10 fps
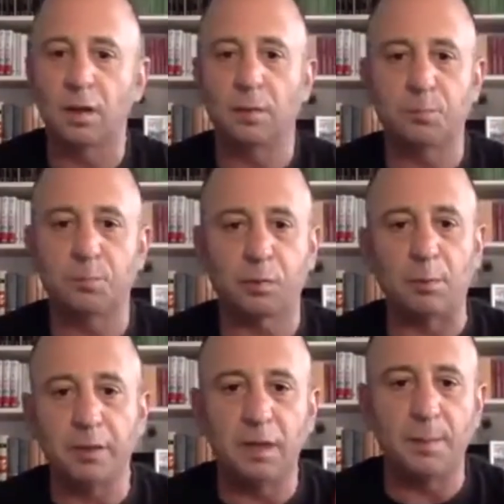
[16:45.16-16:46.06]

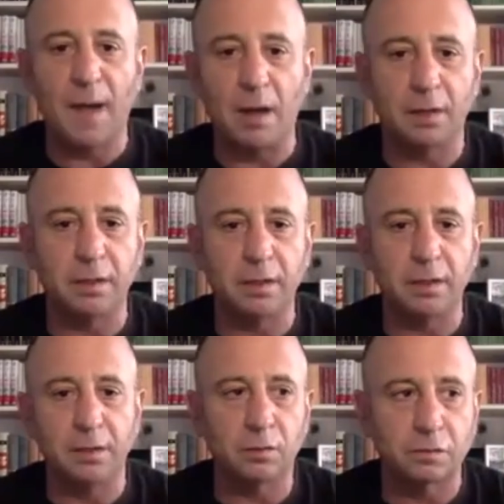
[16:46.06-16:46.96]
probably about a year
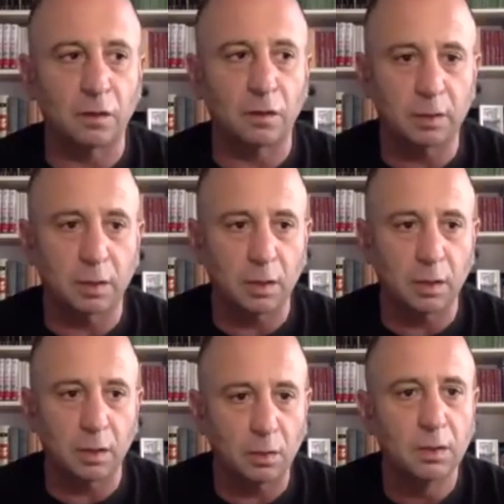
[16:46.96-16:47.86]
or so
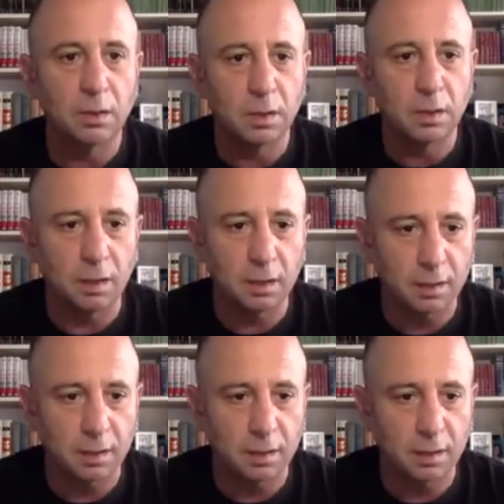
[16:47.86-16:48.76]
ago,
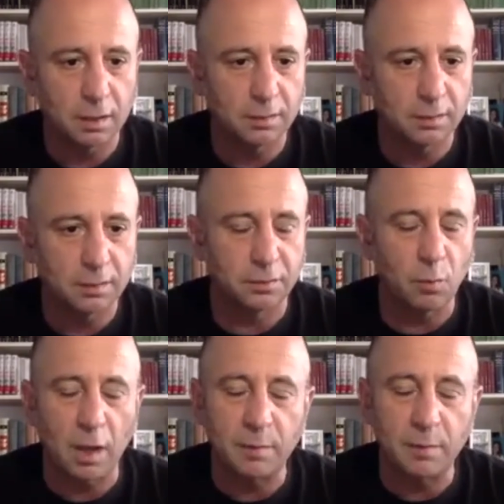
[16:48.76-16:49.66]
the
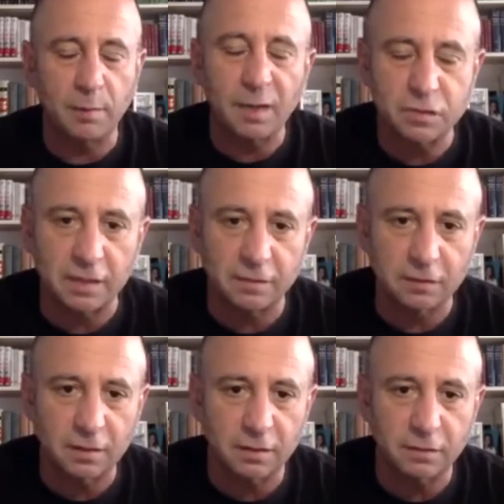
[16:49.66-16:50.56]
winemakers
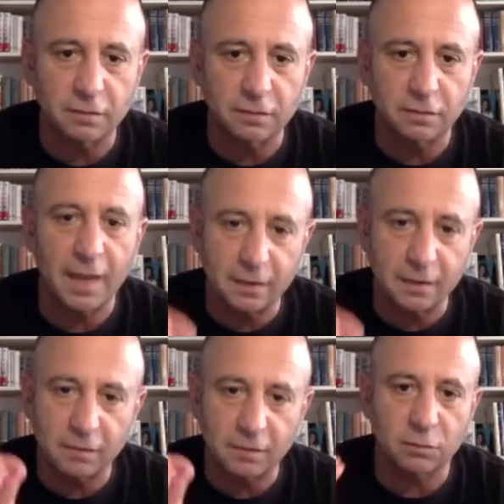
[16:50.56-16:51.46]
tasted this and said, hey,
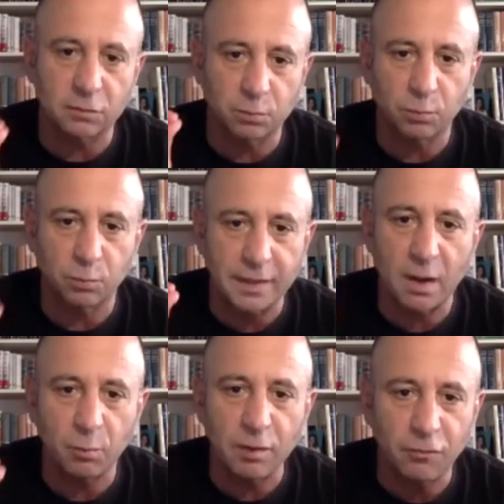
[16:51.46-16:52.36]
this is right
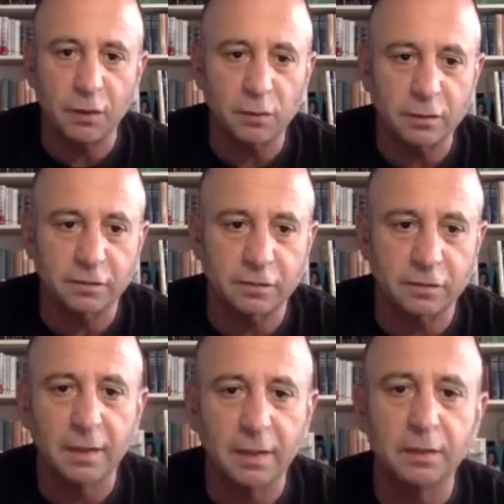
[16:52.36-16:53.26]
now, we feel it's at
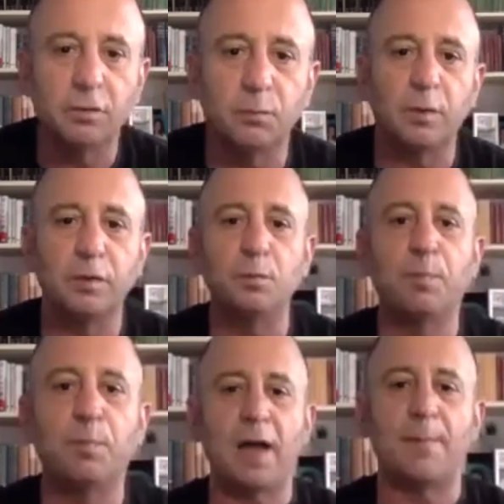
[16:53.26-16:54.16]
it. When you
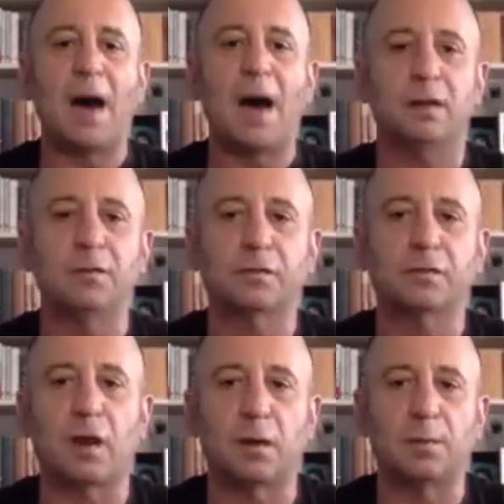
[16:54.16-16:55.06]
buy a bottle of
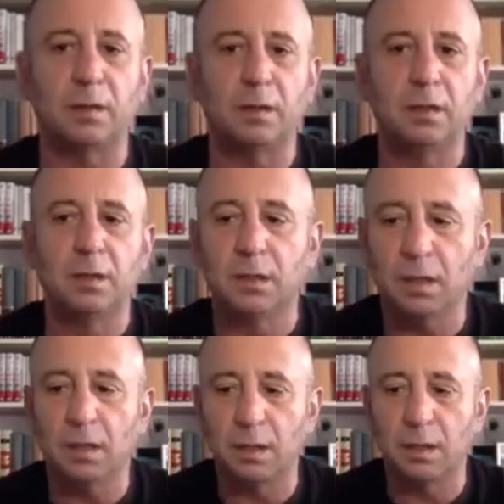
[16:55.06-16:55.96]
Scarpa,
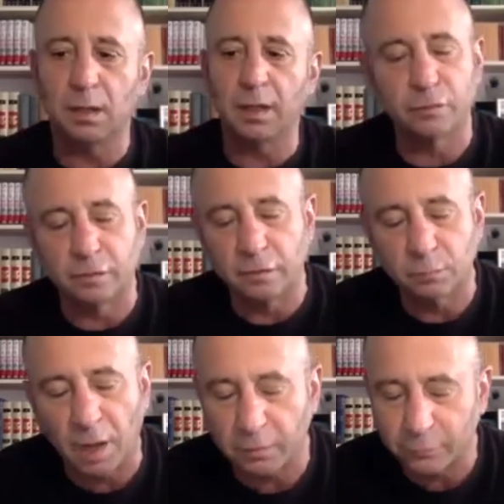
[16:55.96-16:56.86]
and of course these
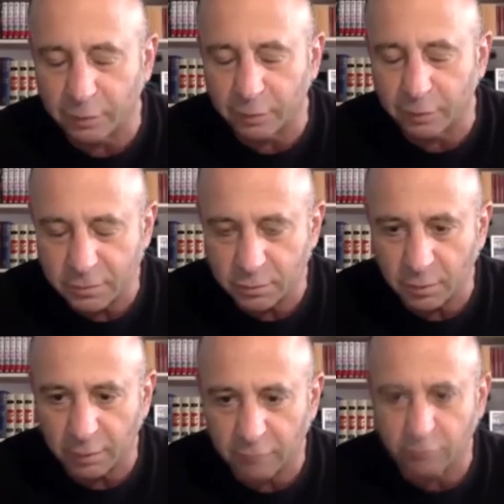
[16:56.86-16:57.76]
bottles were given
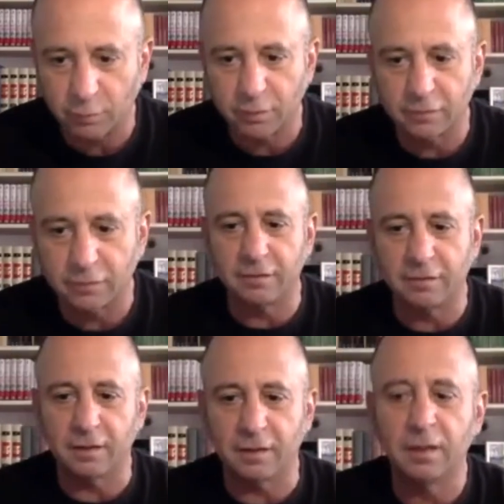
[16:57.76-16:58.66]
to us for this
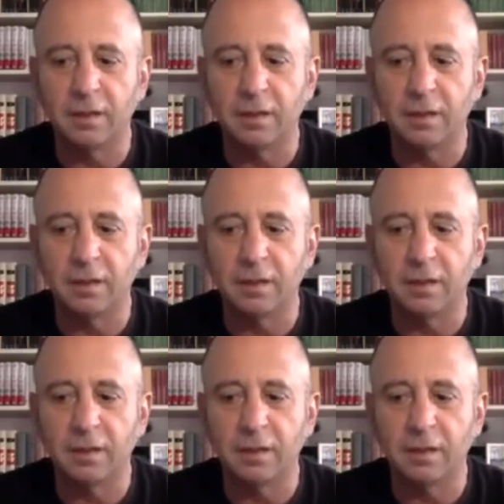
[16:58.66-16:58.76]
tasting,